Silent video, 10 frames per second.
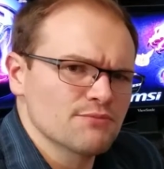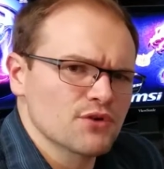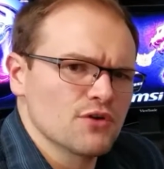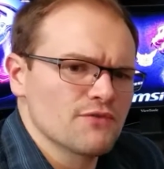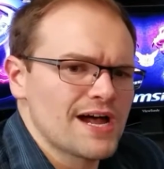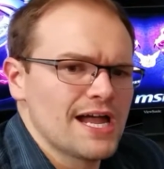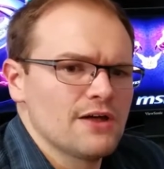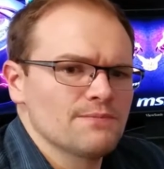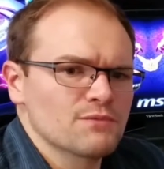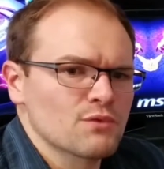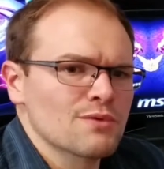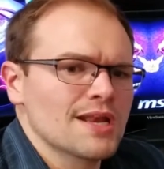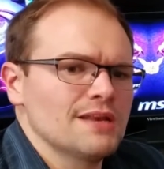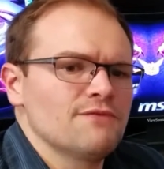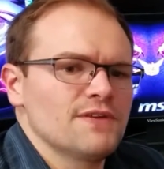profile, we're
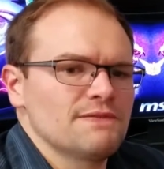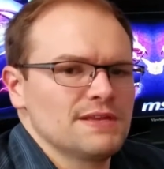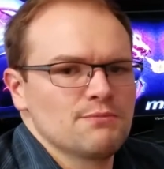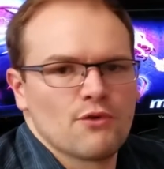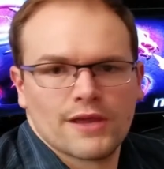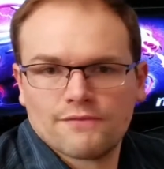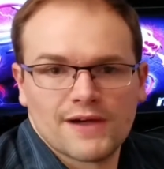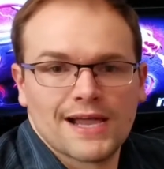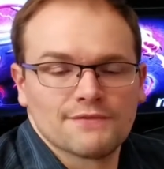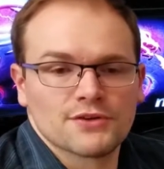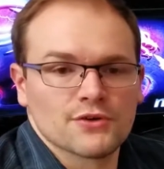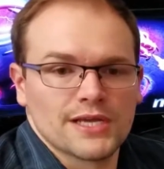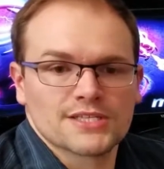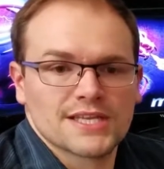running 50.5 degrees,